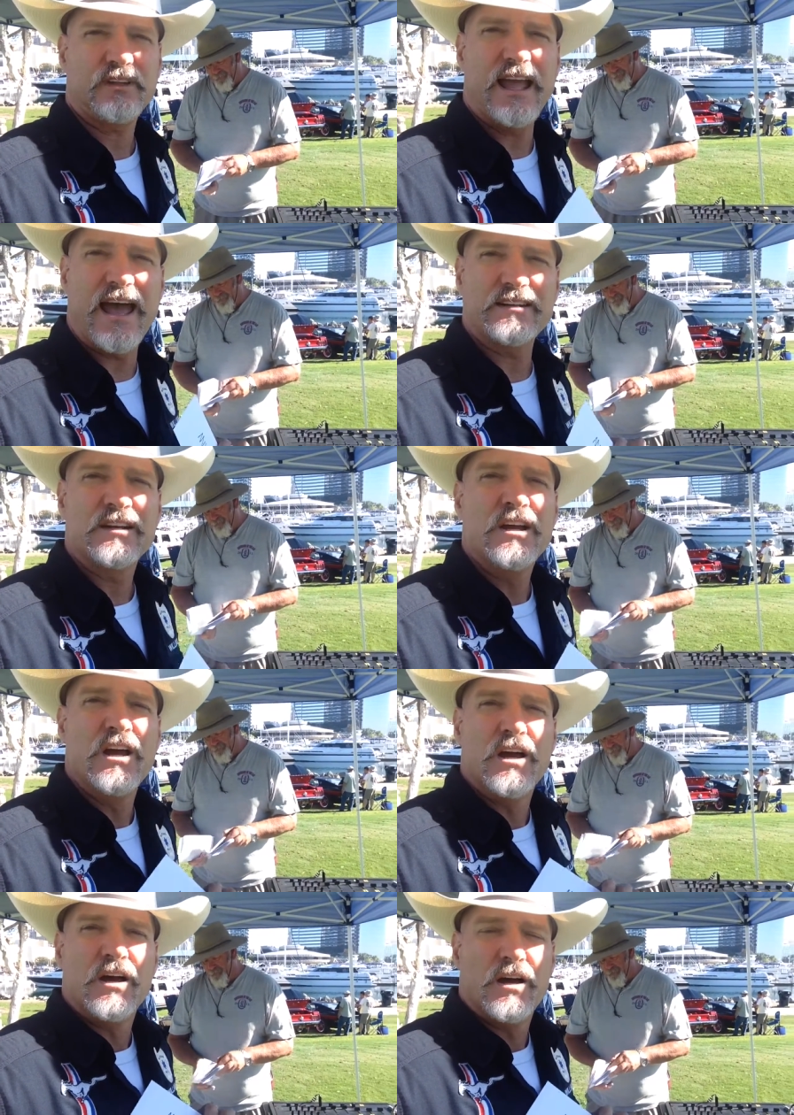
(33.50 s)
At
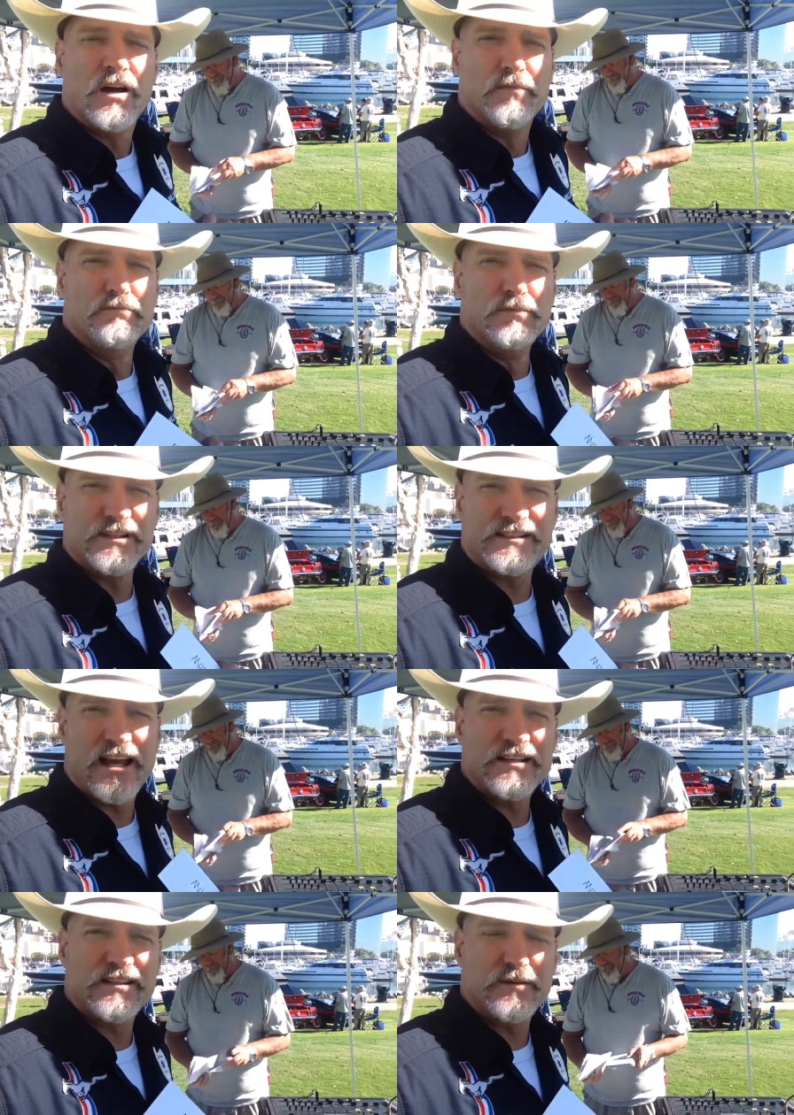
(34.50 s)

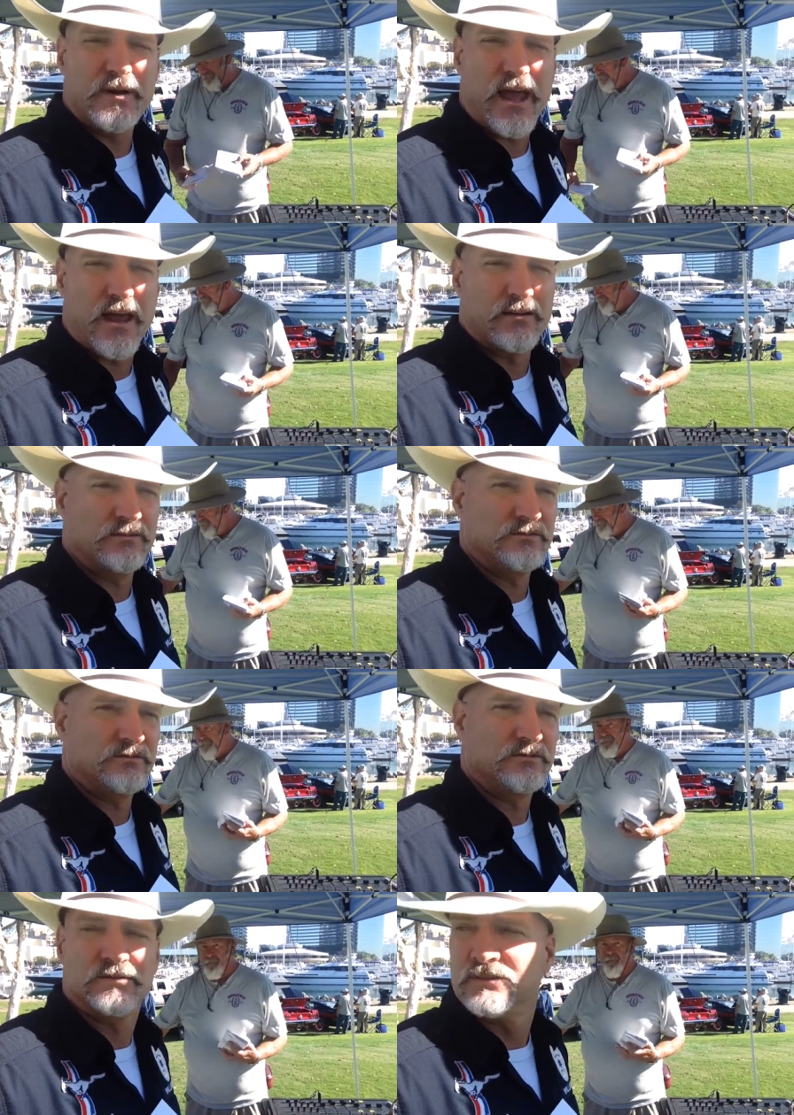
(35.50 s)
Mustangs at the Bay.
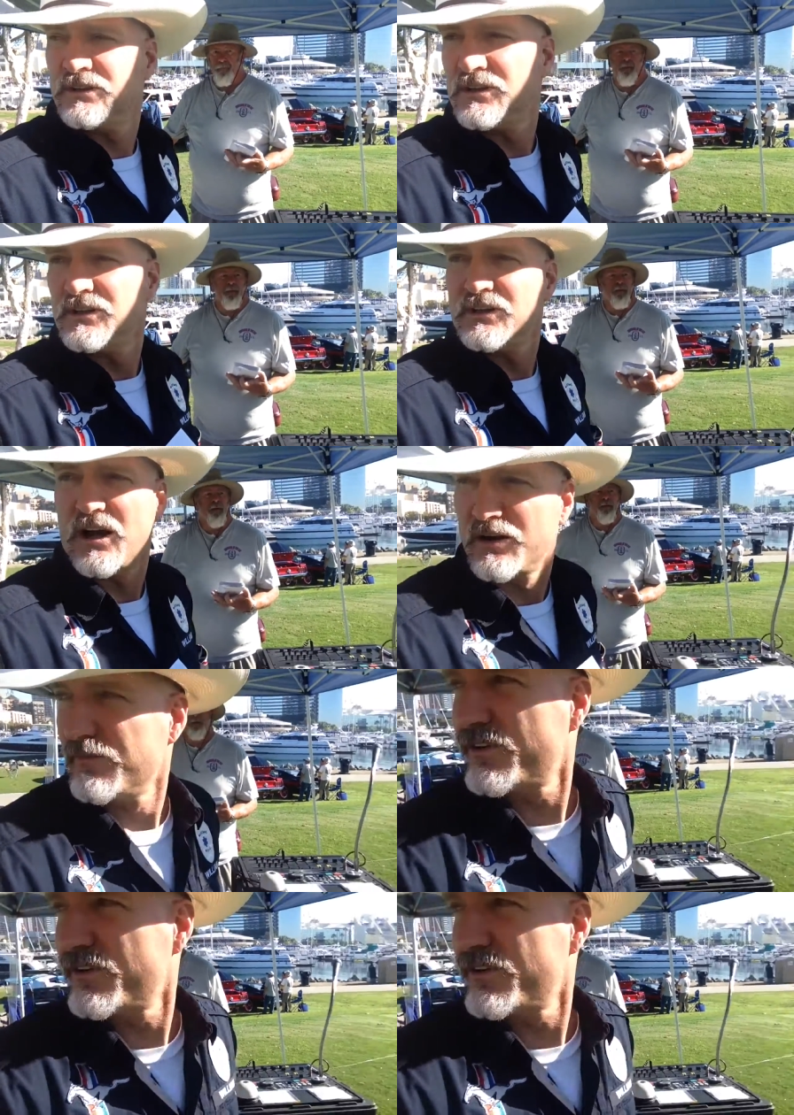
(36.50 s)
All I'm